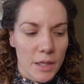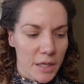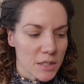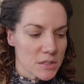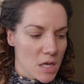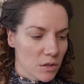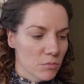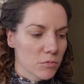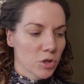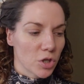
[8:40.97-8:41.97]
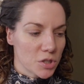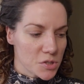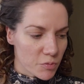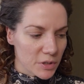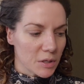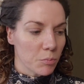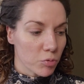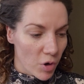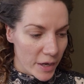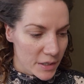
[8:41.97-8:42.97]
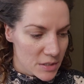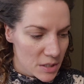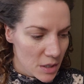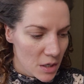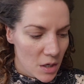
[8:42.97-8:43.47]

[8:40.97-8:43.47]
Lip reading: Like it looks really bright